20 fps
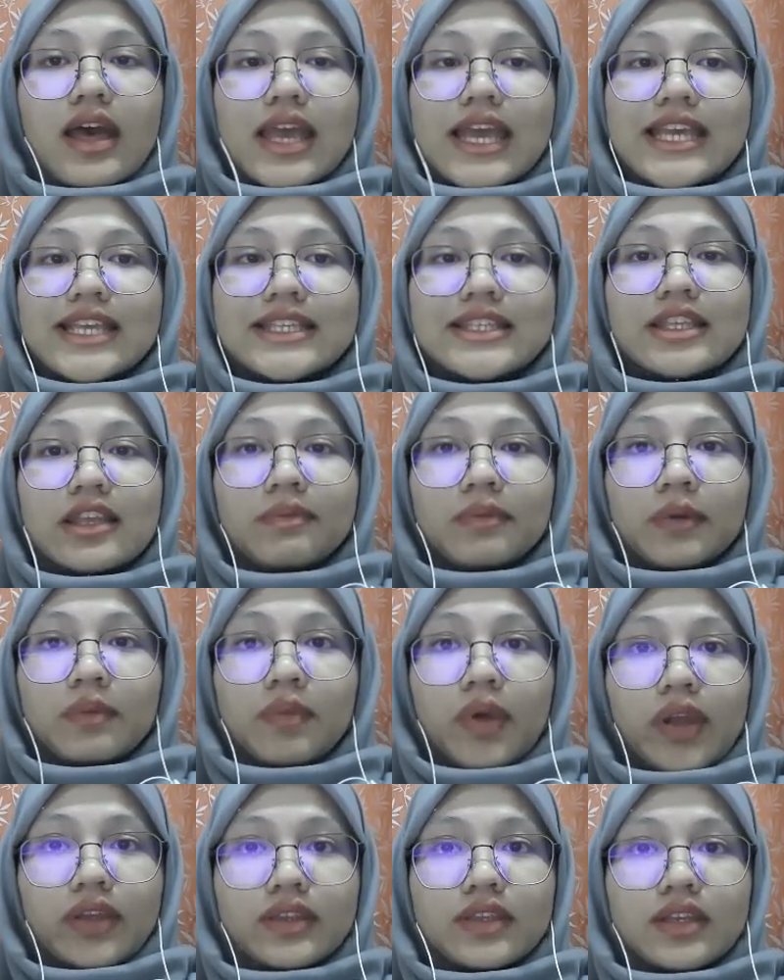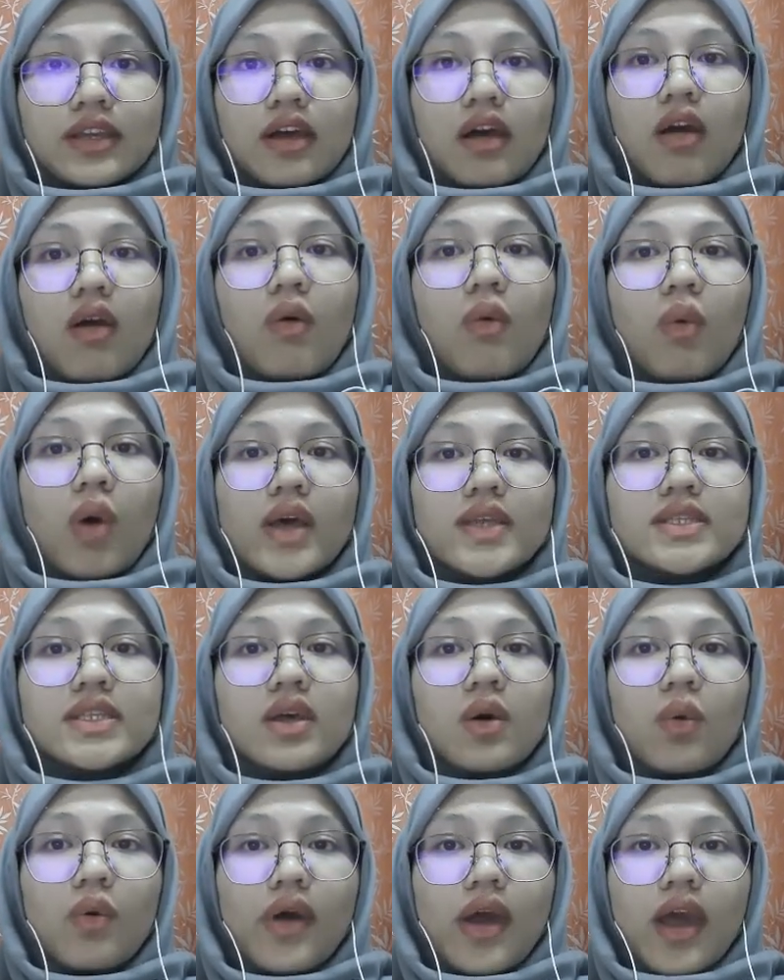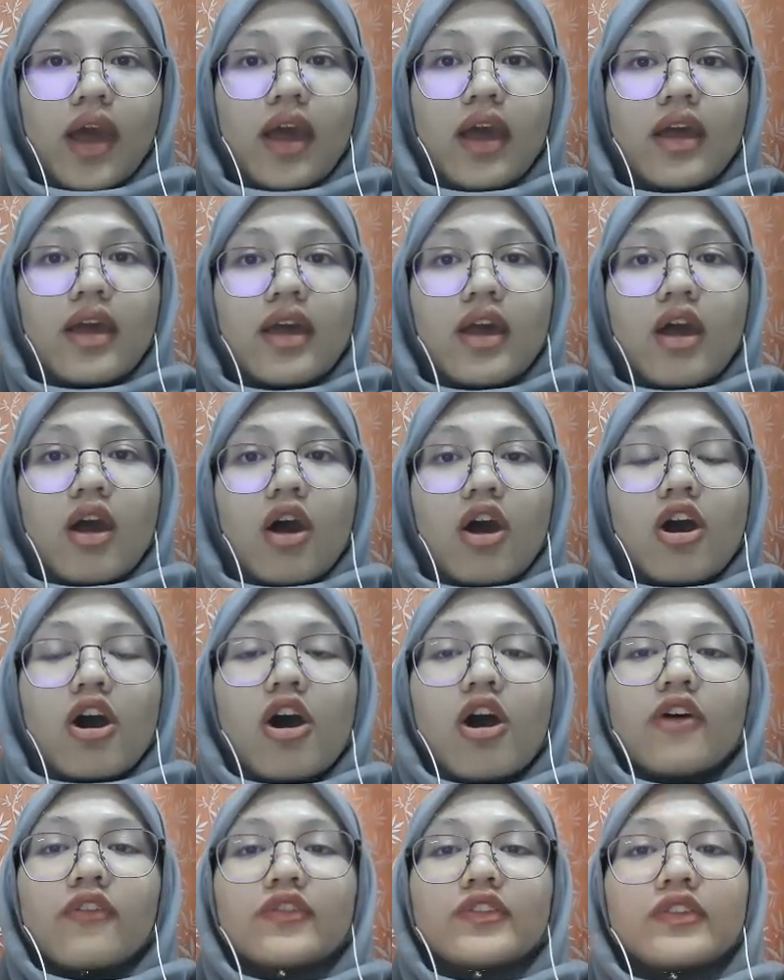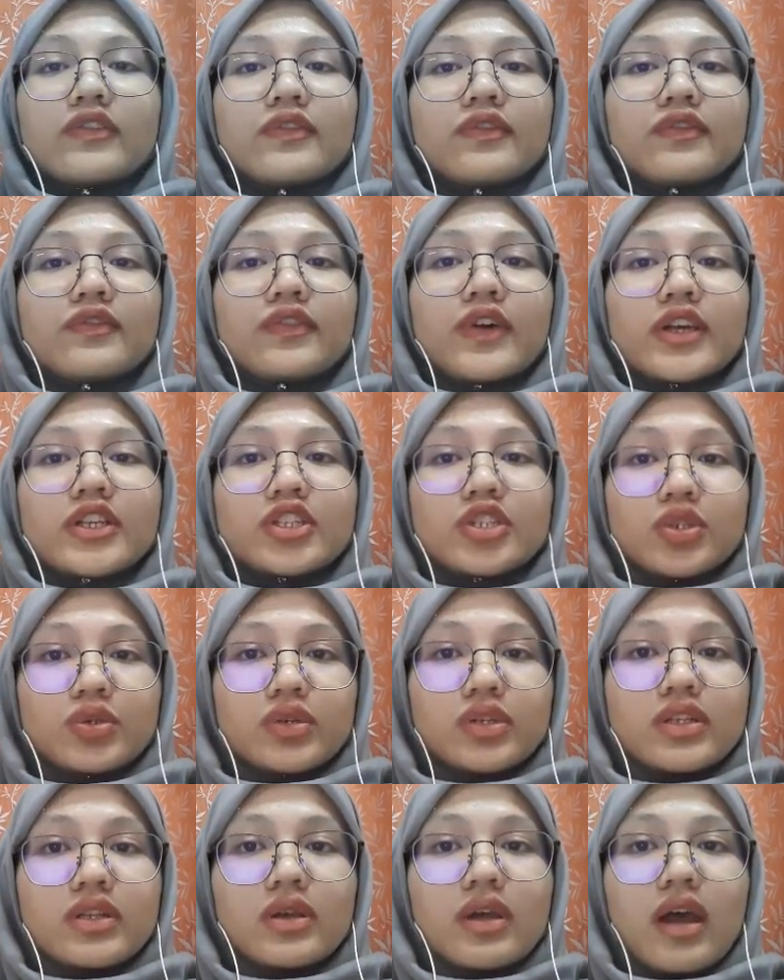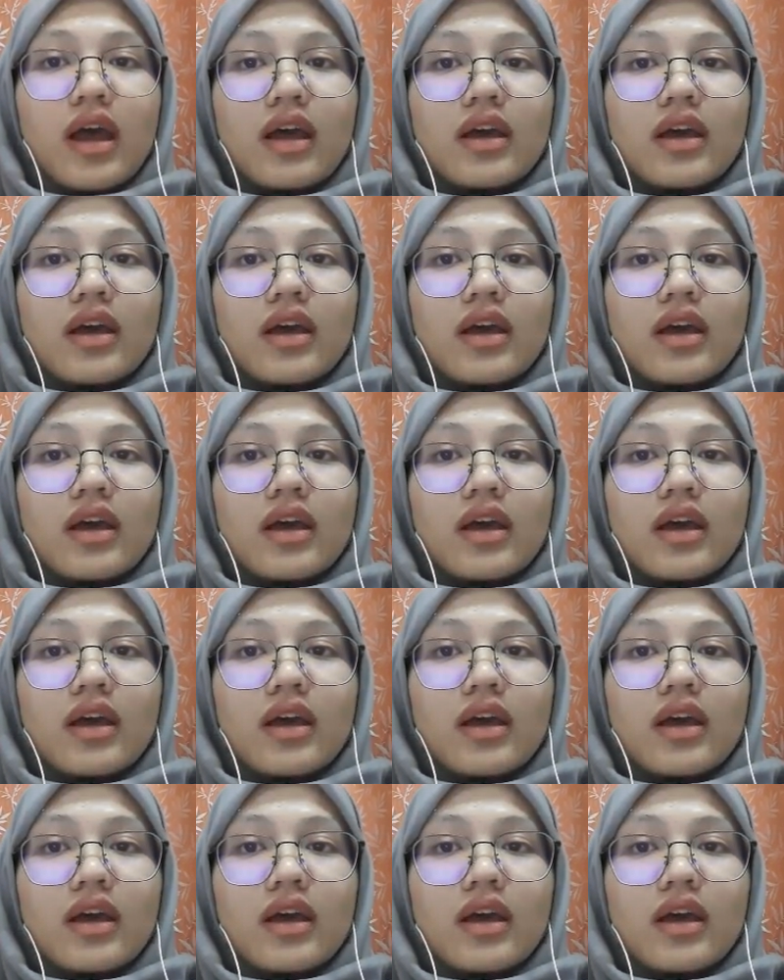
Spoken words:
is the perpetrator was aware of the factual